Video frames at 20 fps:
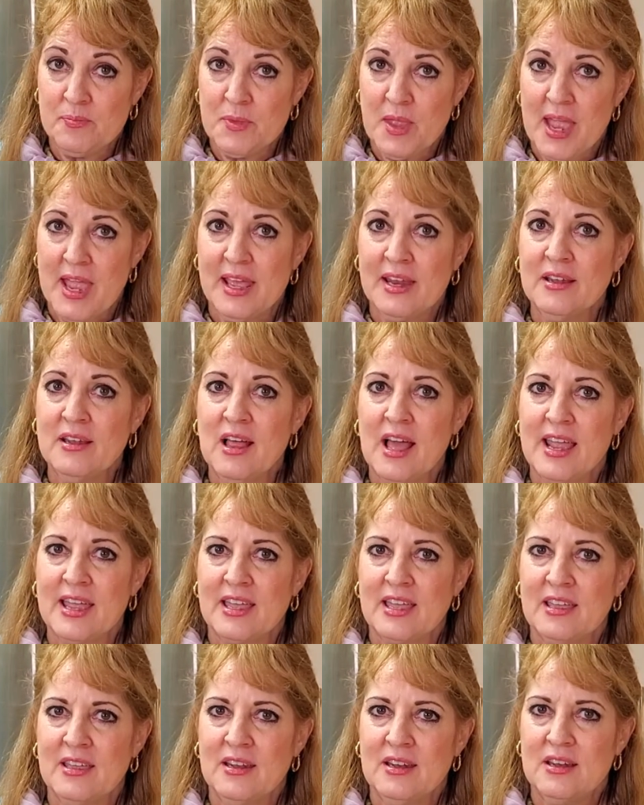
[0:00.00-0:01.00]
and
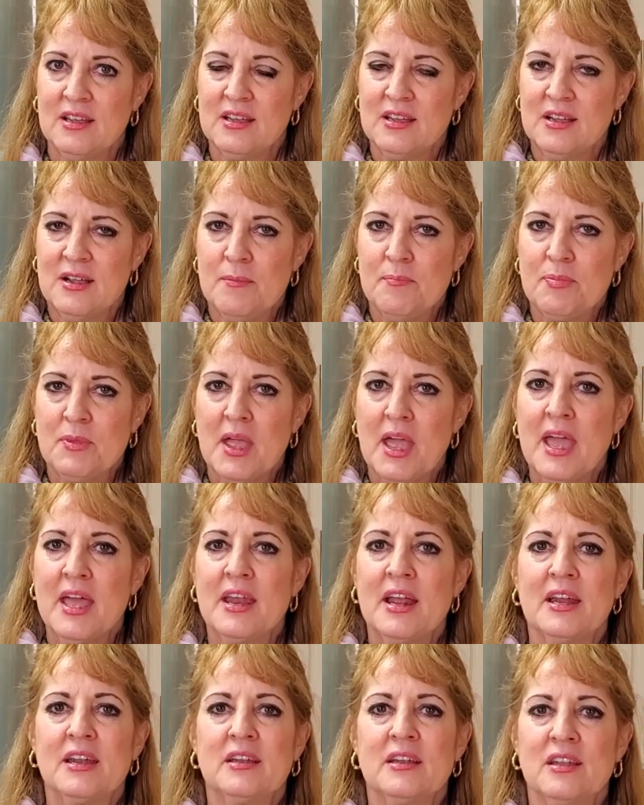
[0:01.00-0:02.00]
like it,
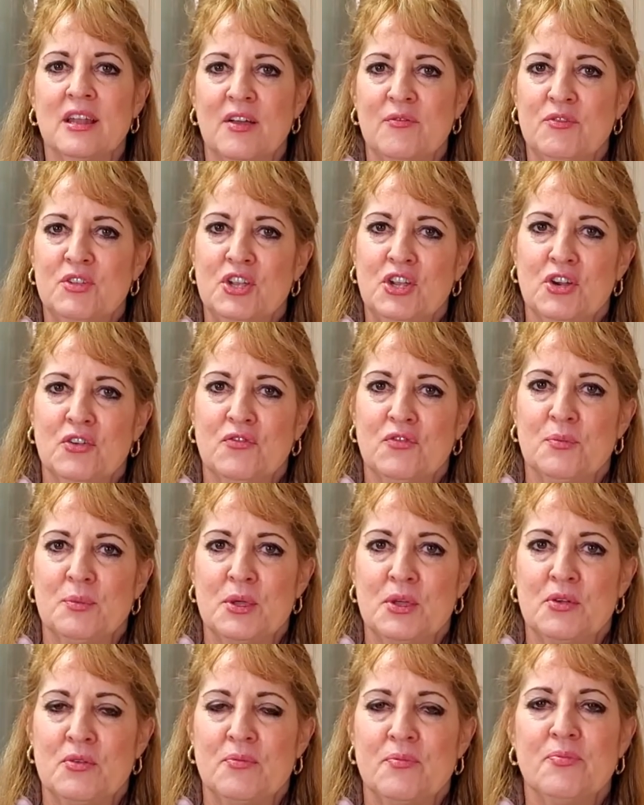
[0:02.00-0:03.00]
and I'd love to hear from
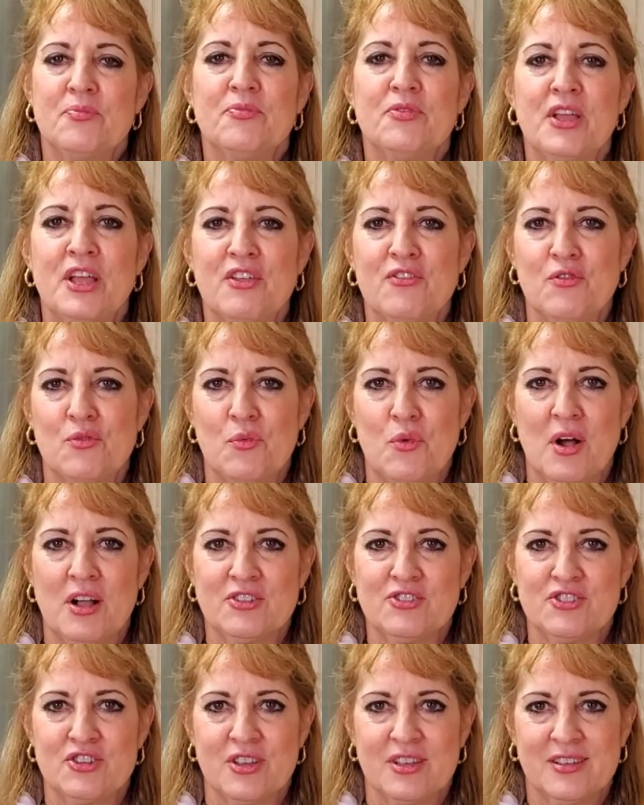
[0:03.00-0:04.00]
you. Thanks for
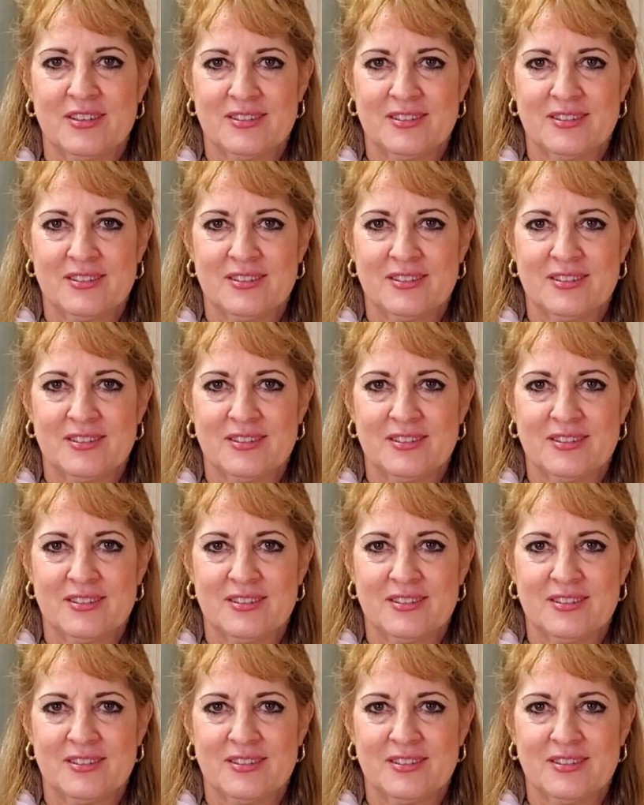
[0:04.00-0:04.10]
watching.